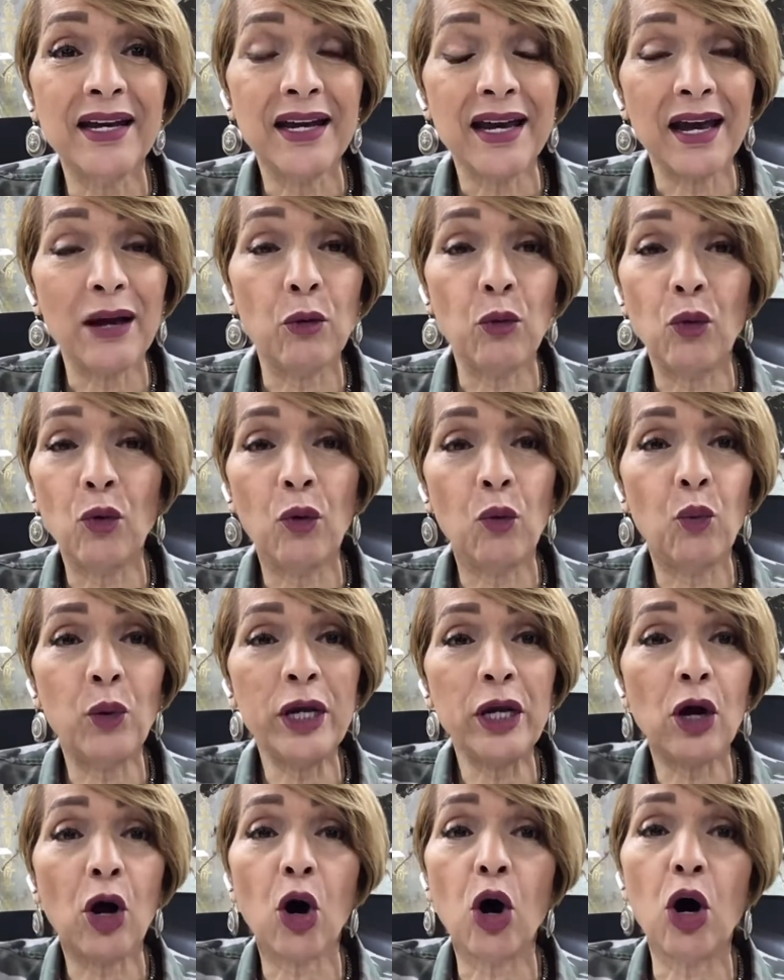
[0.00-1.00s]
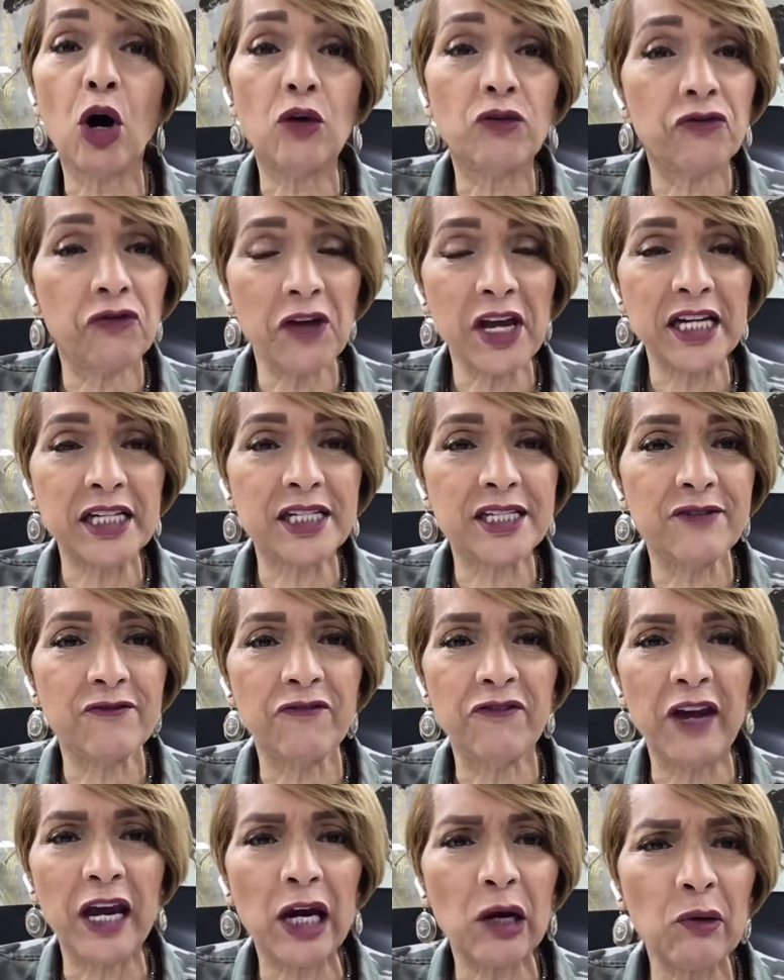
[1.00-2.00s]
We all face
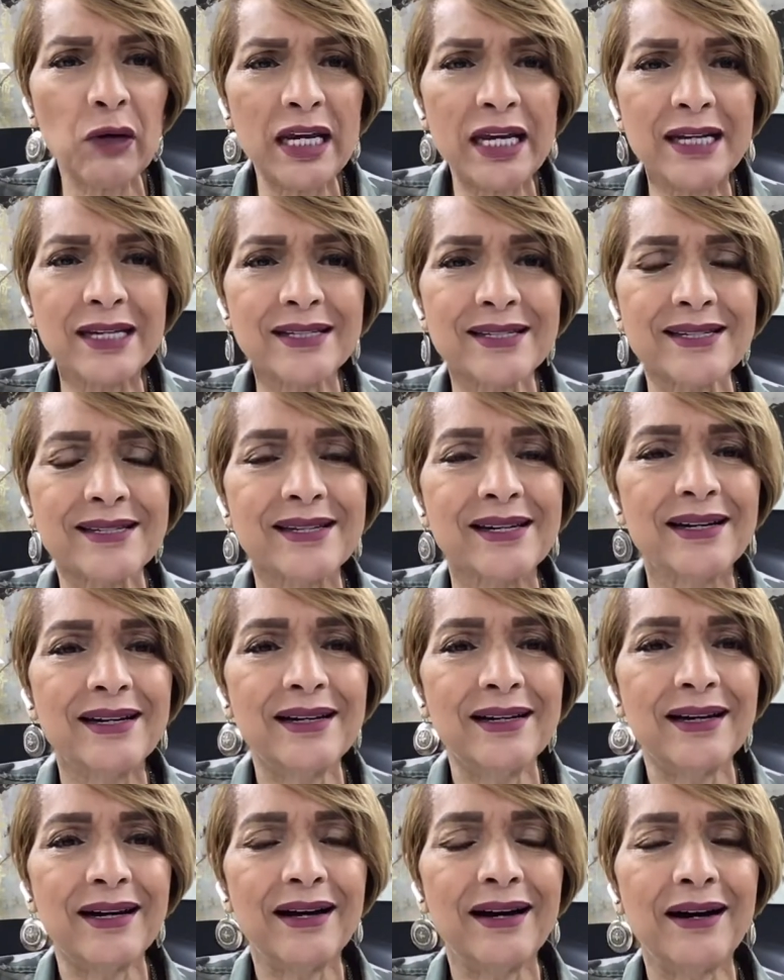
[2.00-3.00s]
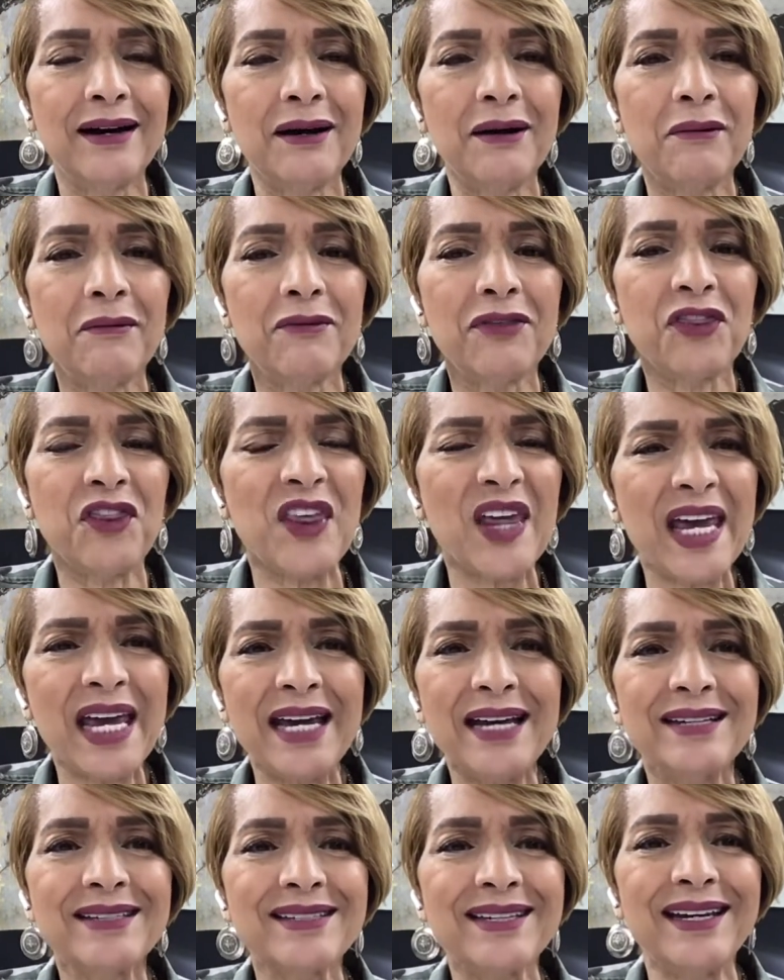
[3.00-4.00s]
various uh,
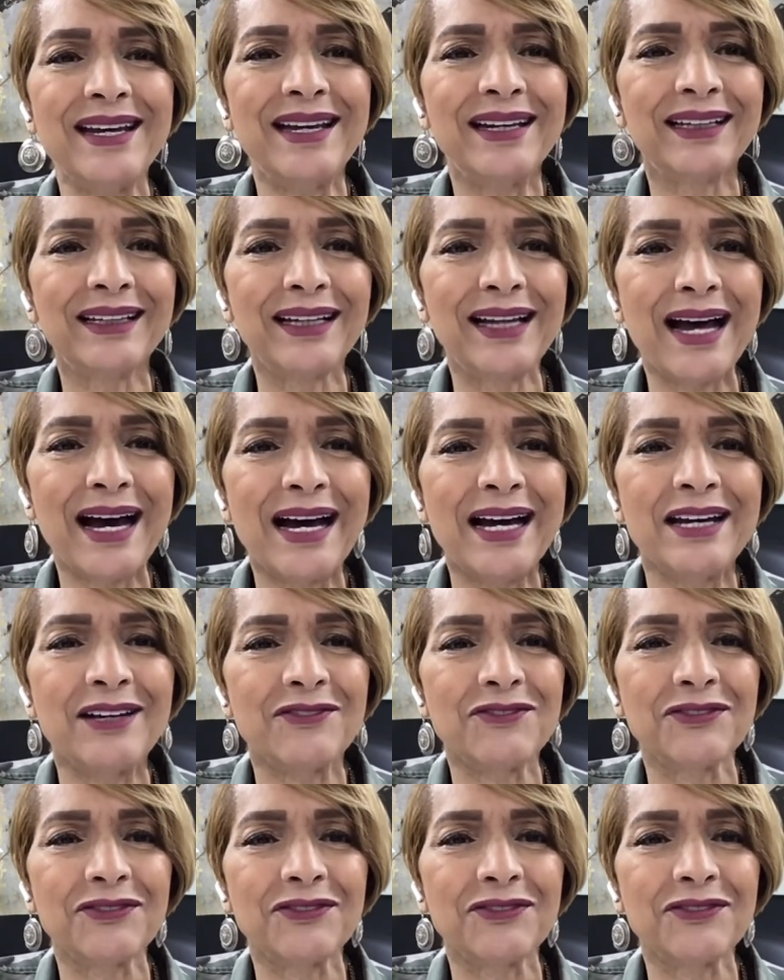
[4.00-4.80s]
things in life.